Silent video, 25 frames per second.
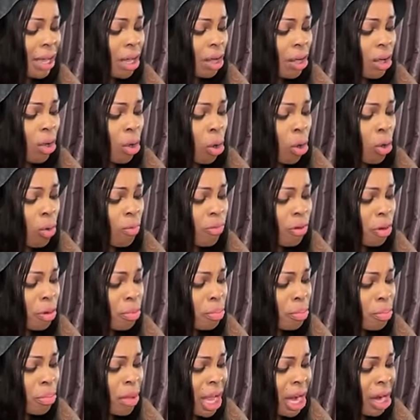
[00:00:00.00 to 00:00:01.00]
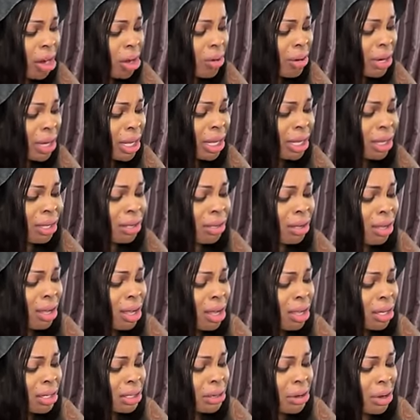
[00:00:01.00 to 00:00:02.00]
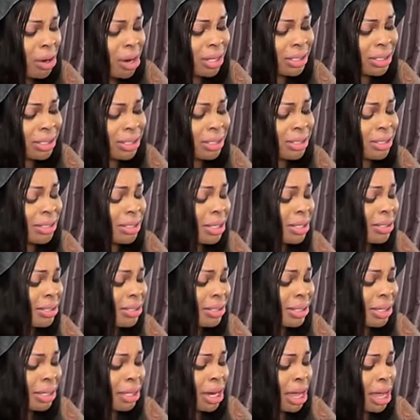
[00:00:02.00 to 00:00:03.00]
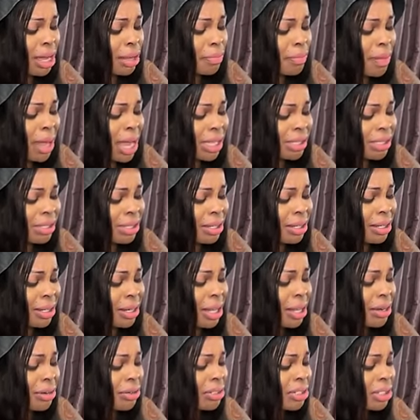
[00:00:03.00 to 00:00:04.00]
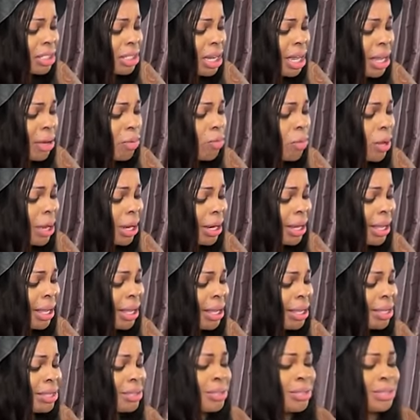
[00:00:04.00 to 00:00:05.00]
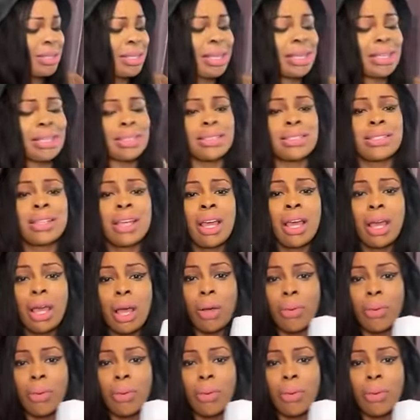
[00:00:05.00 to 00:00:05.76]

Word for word: an overbearing, narcissistic, like masculine energy. Like, what is this?